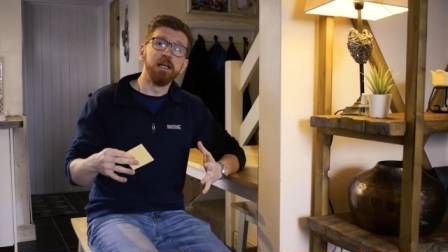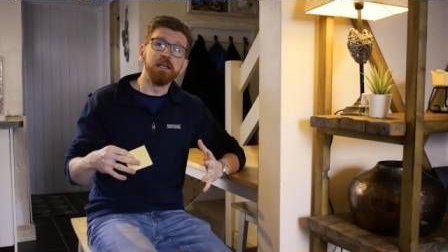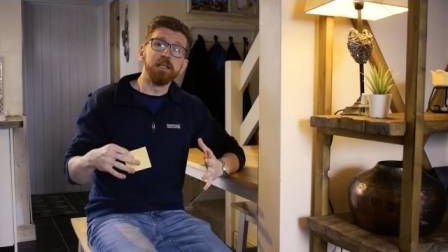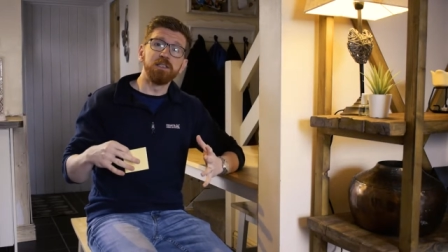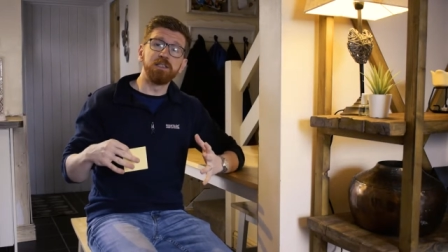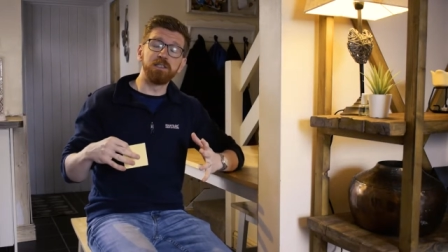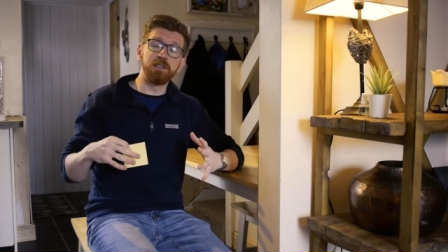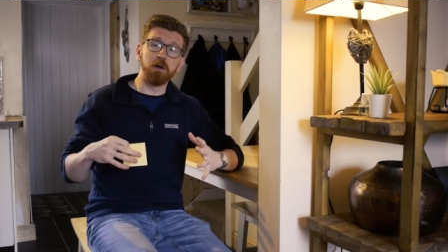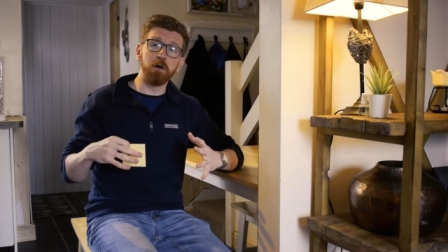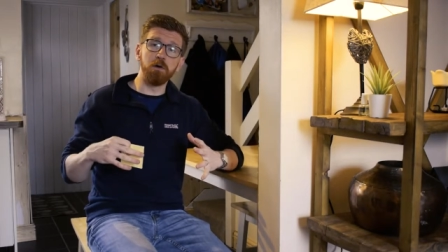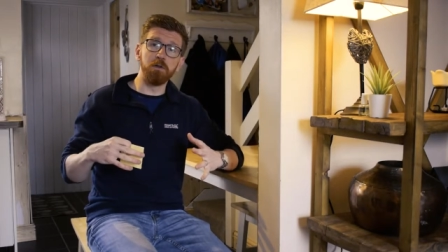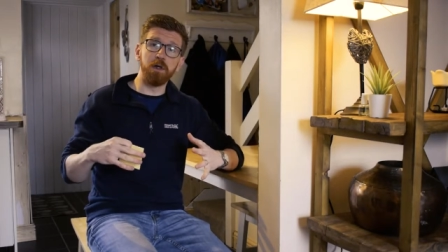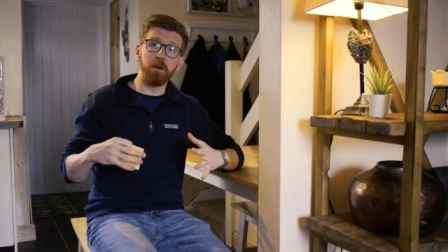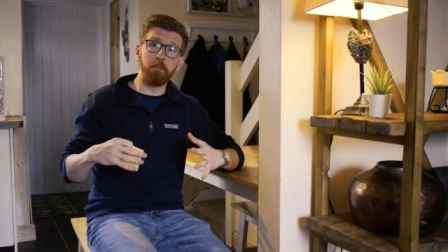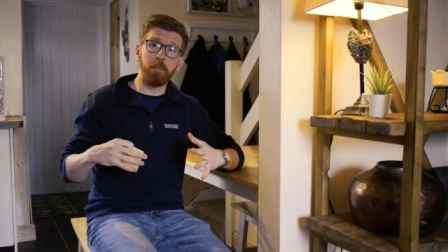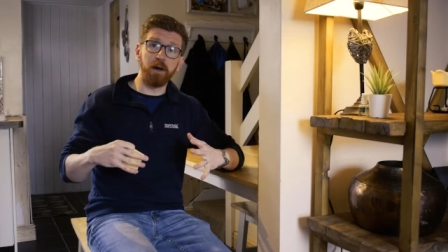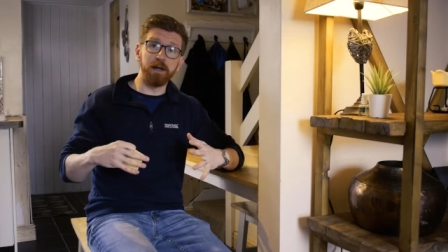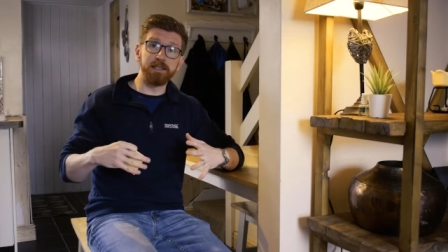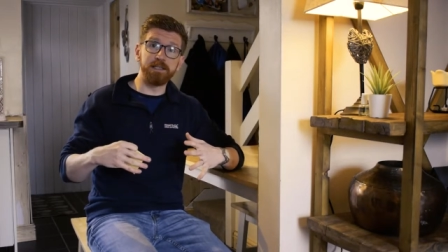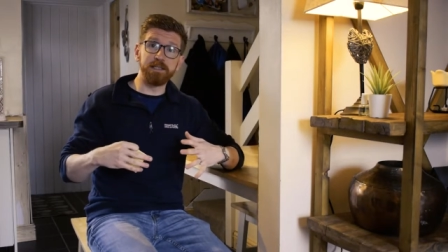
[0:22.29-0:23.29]
so that
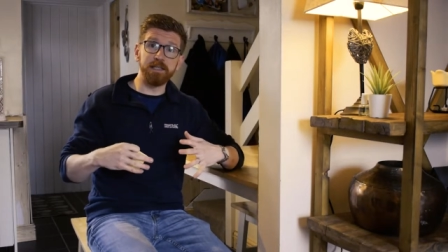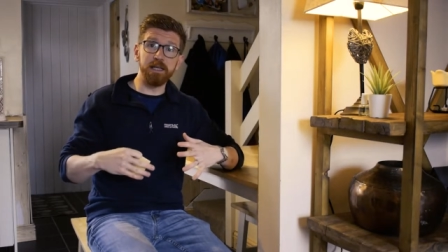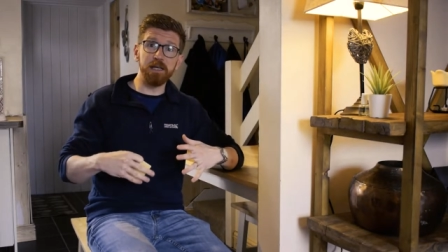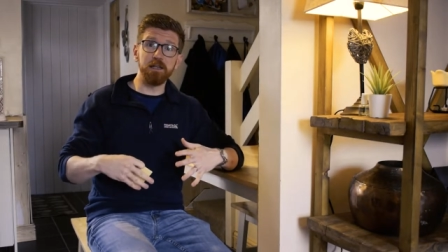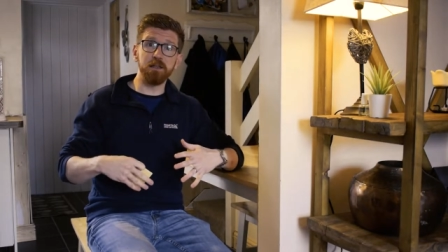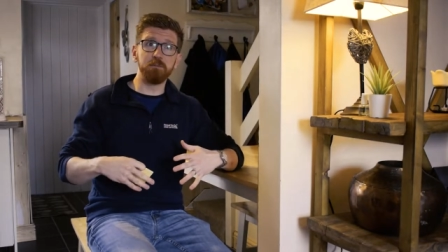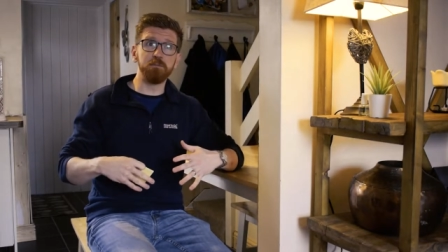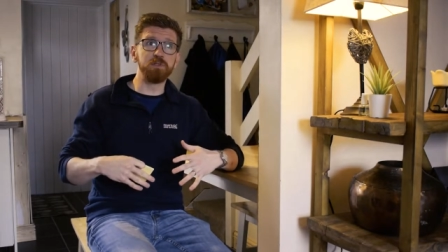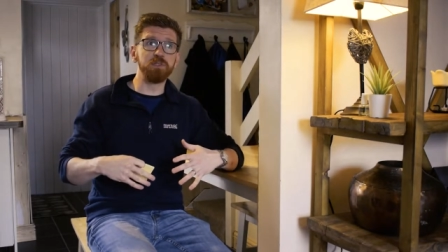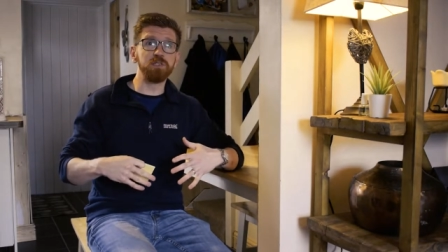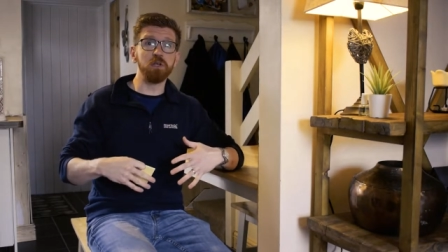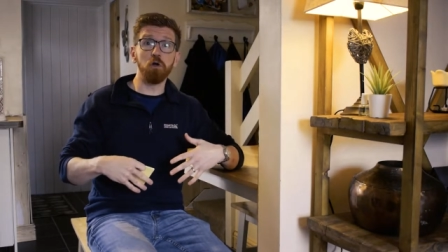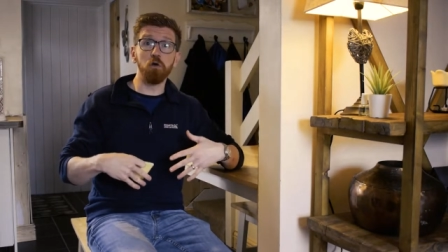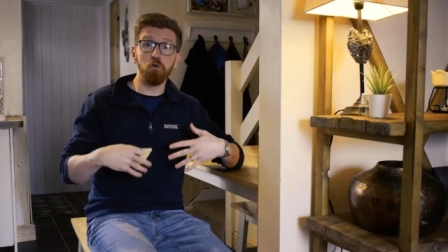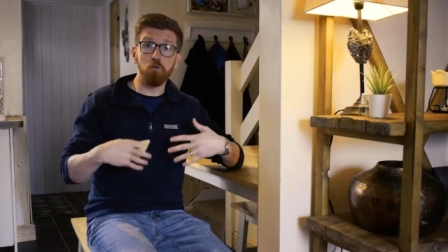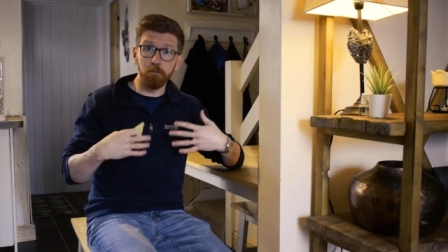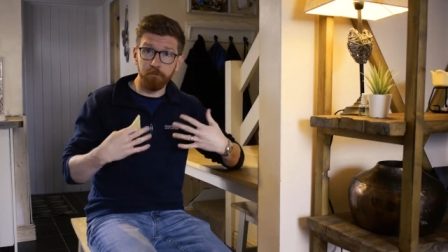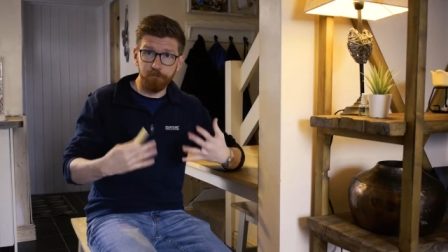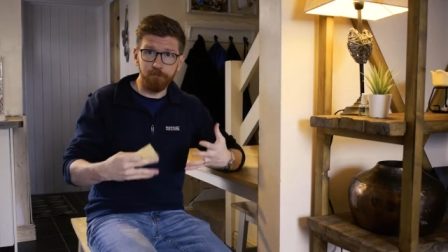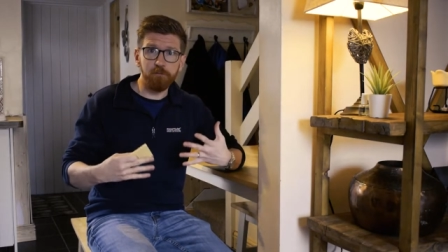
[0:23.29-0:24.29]
by seeing them
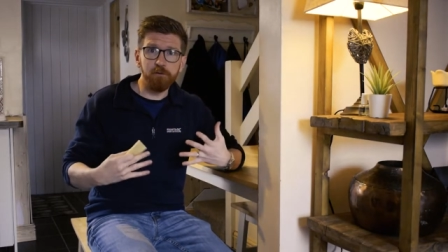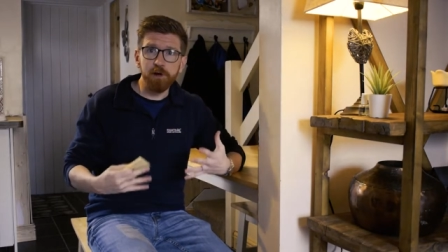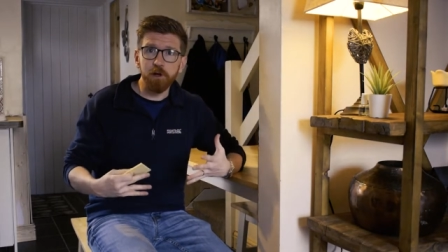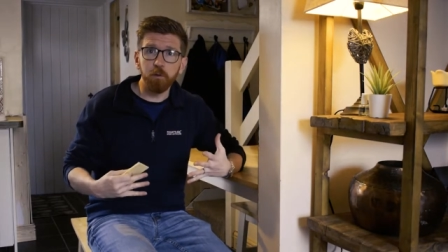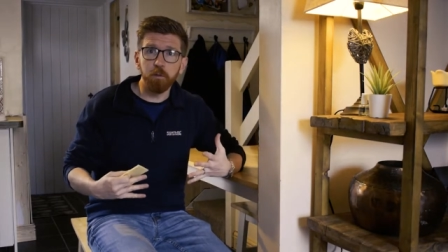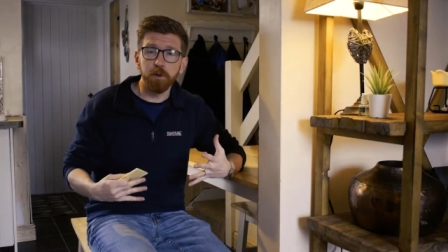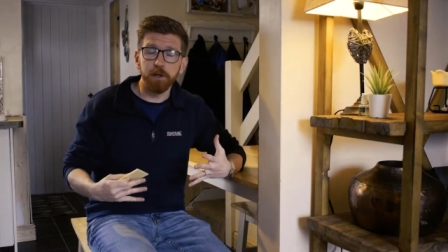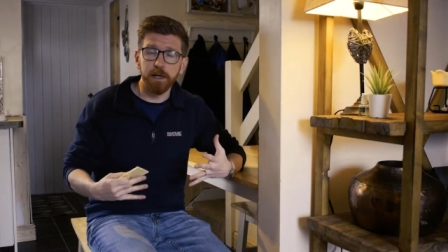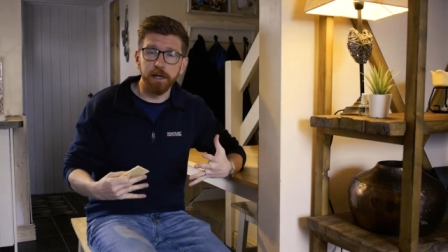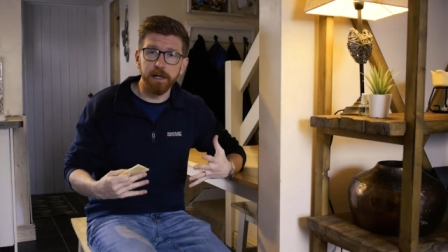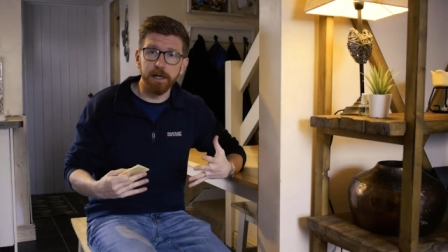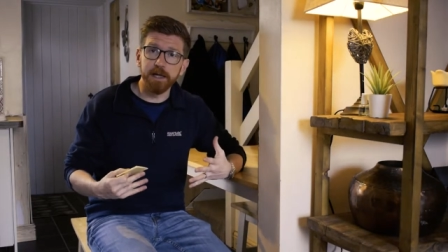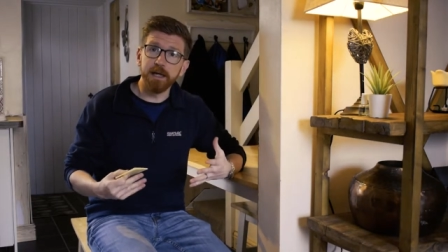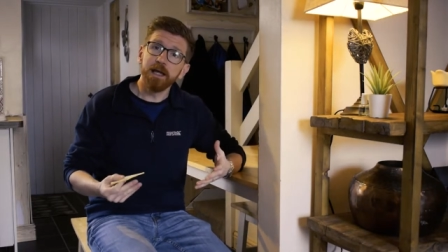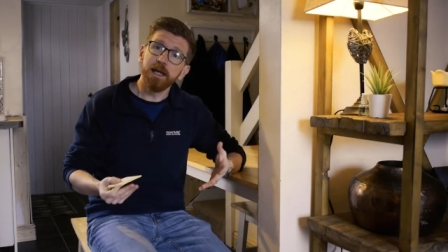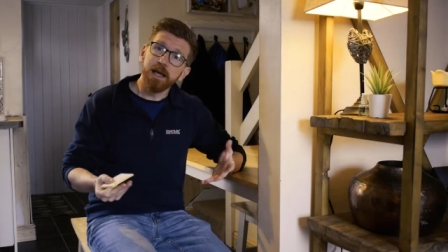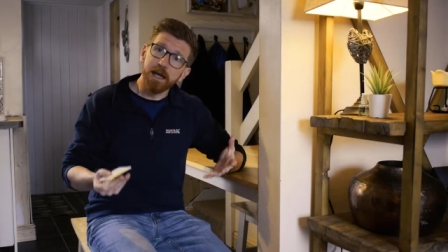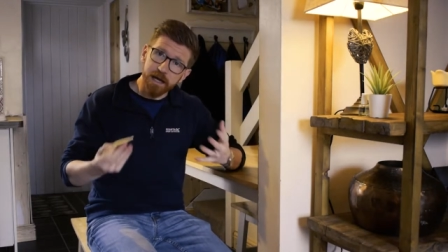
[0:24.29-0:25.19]
so frequently,